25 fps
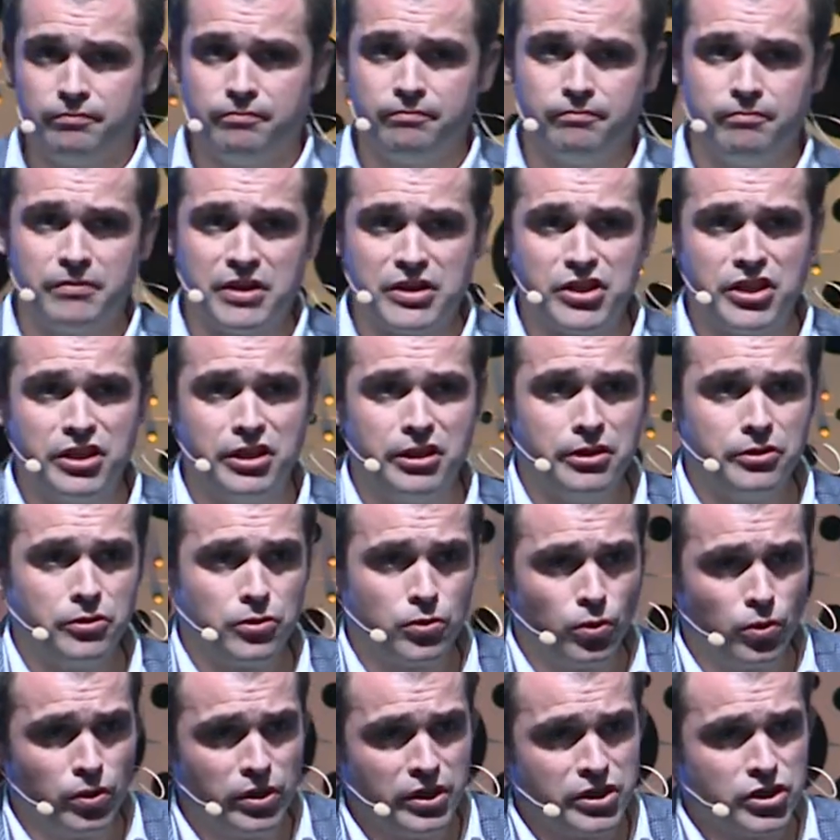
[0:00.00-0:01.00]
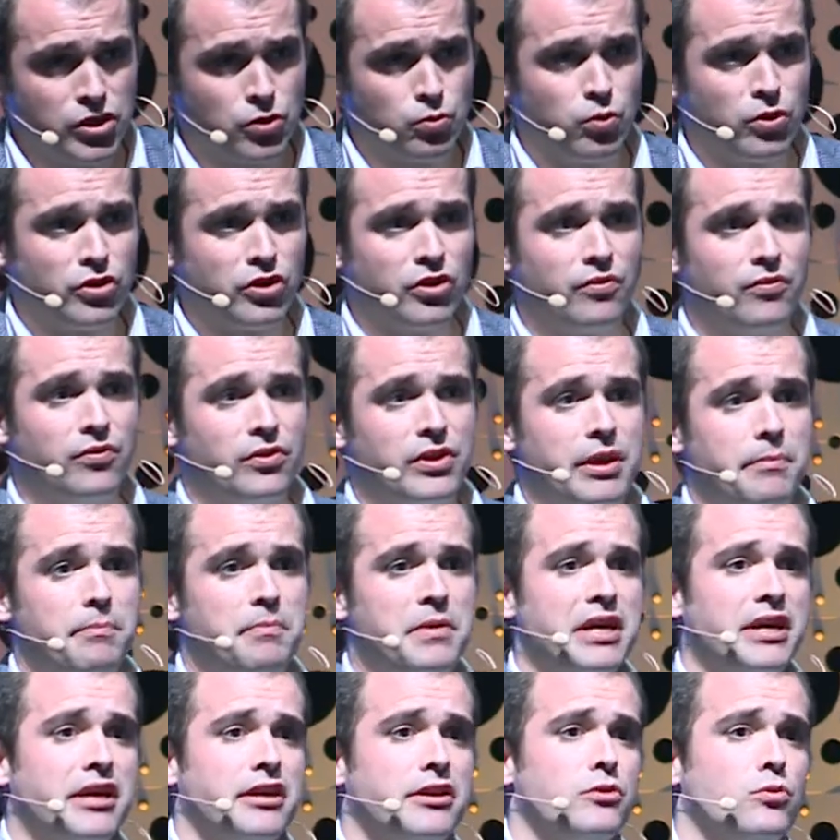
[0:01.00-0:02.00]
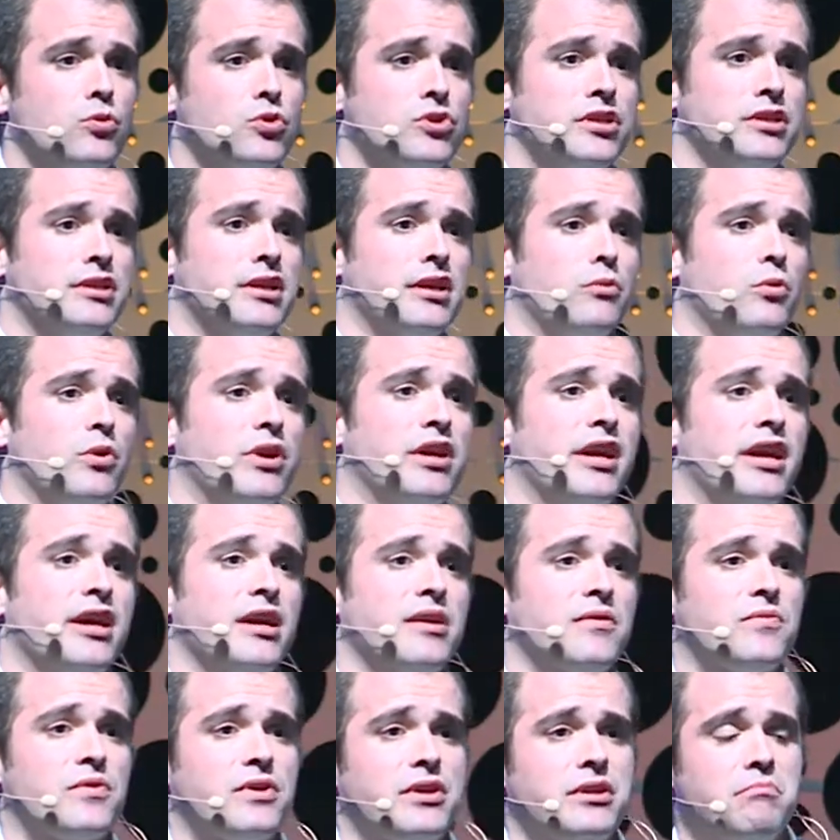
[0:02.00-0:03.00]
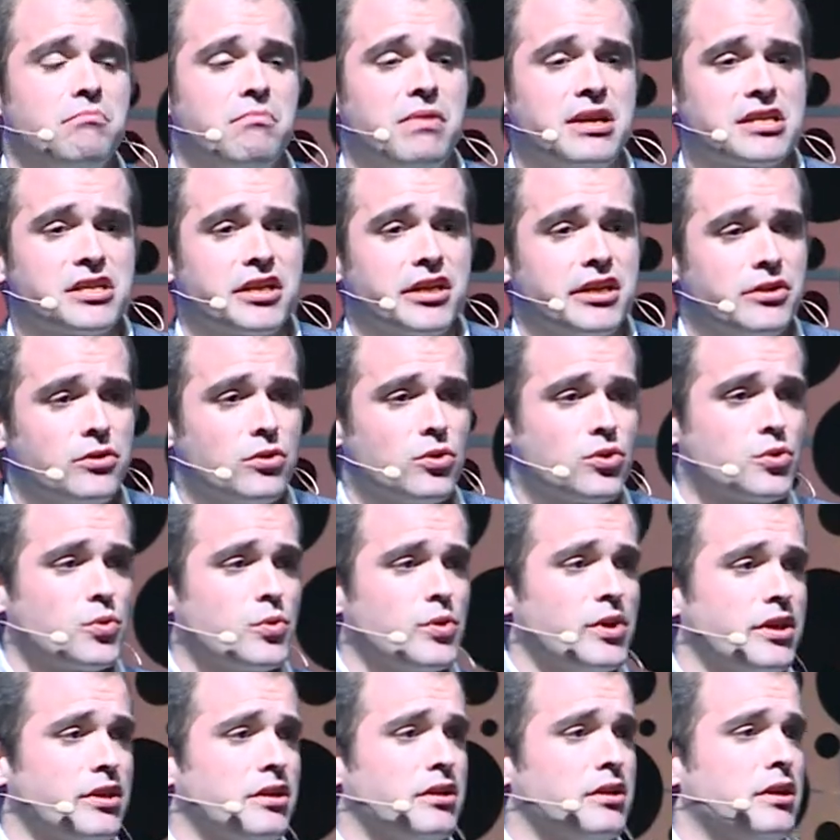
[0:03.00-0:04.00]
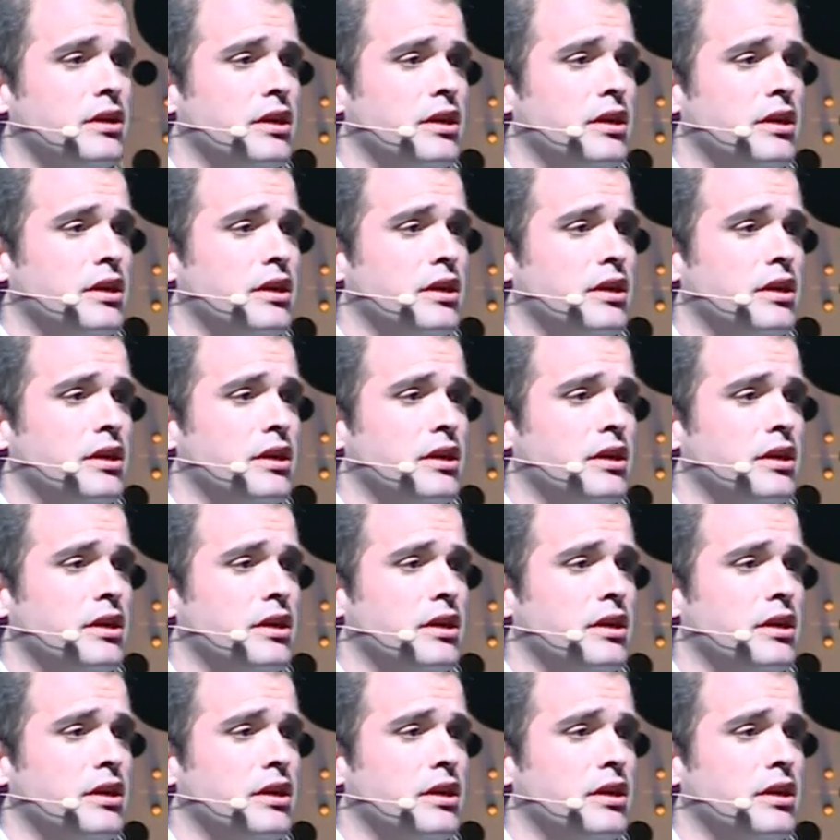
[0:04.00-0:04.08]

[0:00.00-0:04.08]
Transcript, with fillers: Machining tool is one of the big industries that we have in Basque industry,